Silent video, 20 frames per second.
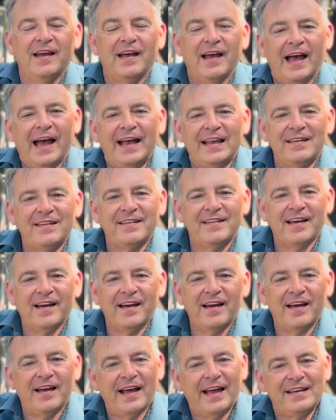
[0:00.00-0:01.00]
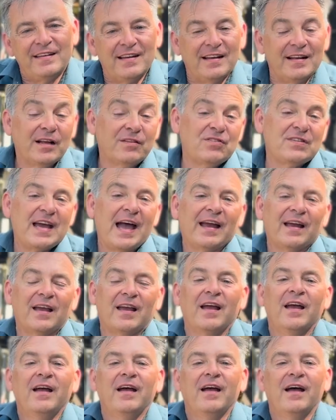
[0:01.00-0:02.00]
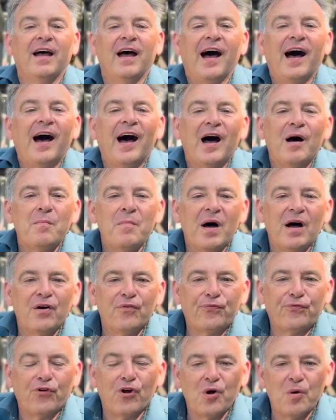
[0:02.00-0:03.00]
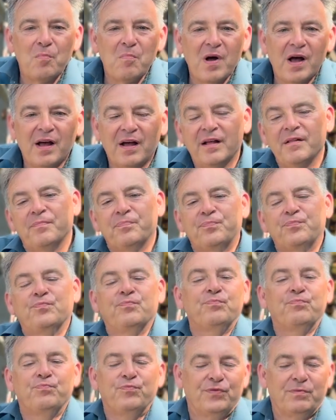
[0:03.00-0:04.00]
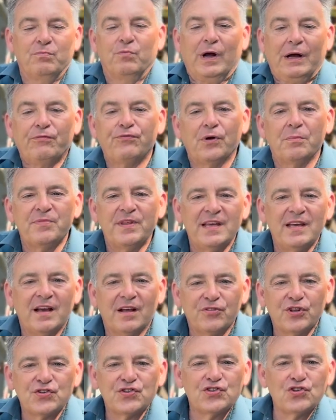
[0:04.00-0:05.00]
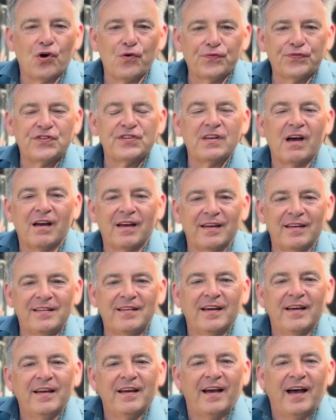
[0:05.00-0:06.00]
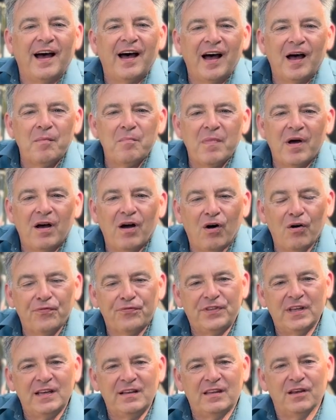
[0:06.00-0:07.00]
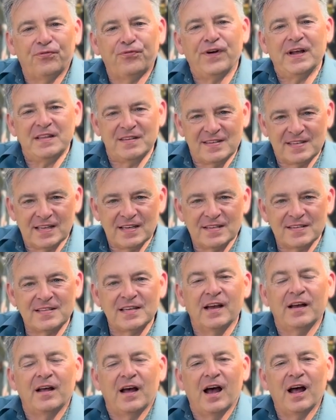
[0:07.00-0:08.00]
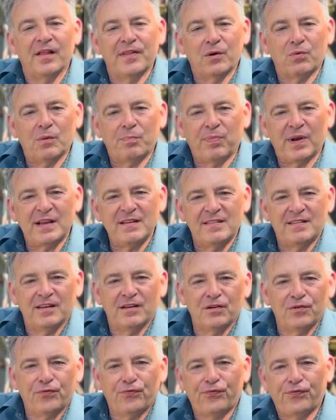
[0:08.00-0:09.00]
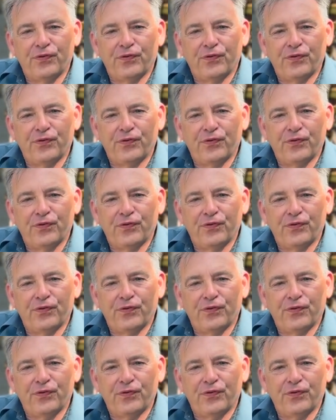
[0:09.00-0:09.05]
and attack from the soft side of the defences. There were plenty of